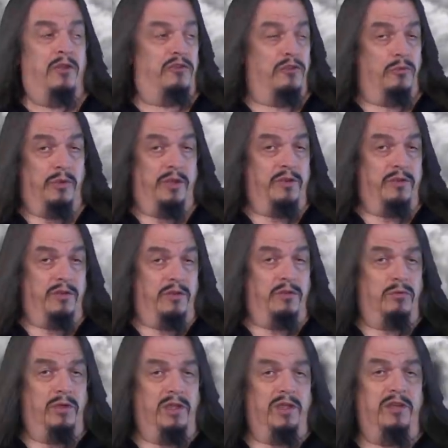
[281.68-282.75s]
So whether you're
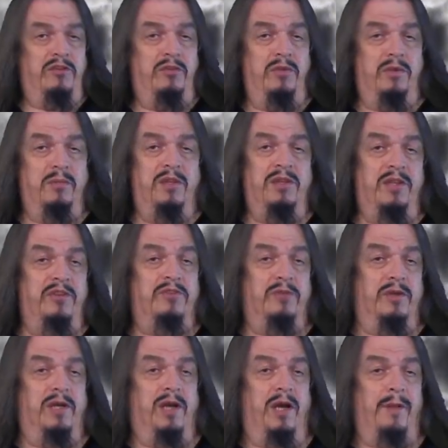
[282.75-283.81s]
willing to admit this
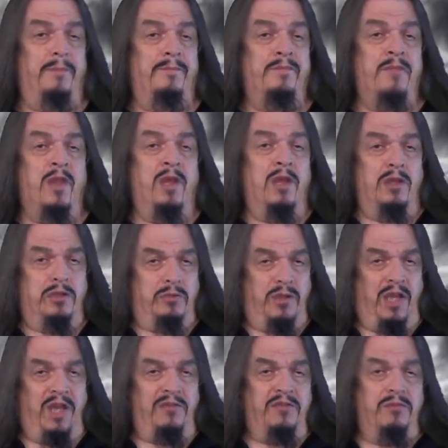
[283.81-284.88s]
or not, you
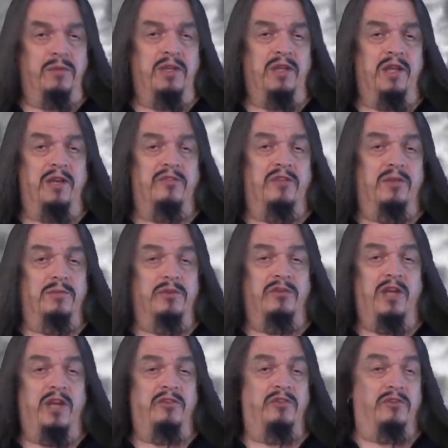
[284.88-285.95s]
have to realize that
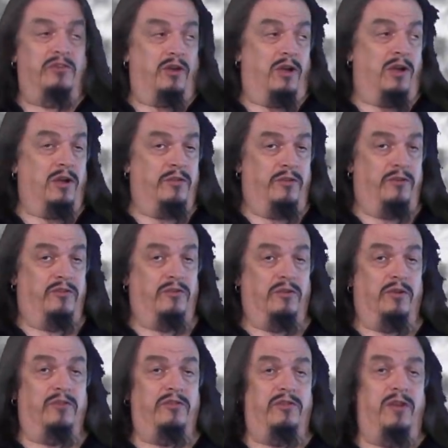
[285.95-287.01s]
mutations are the
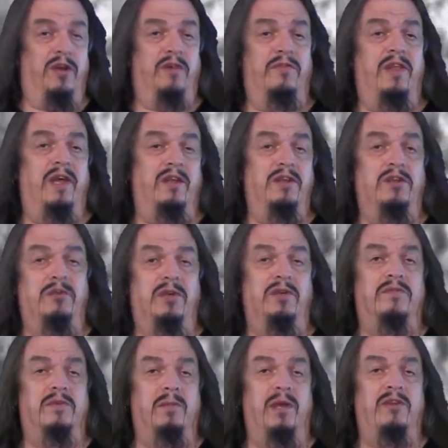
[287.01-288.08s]
source of that new
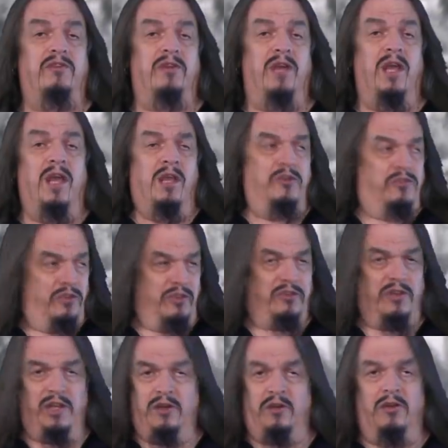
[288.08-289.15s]
information,
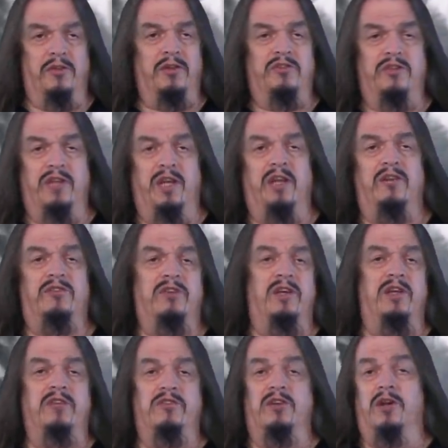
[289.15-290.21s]
just like all the genetic
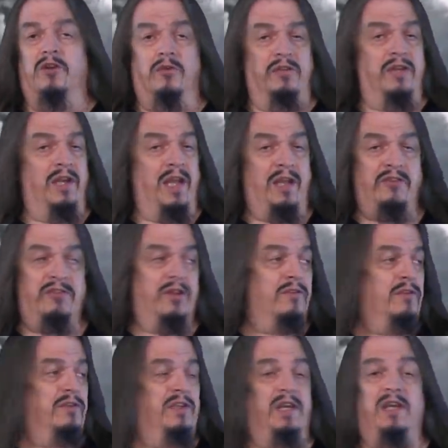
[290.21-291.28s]
studies done over the last
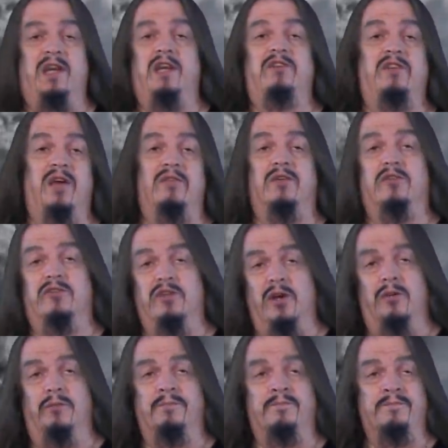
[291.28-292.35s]
several decades have all
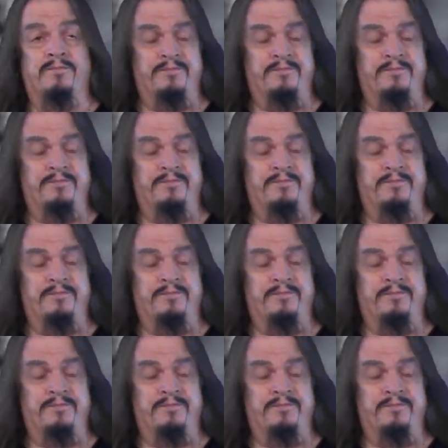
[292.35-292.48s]
shown.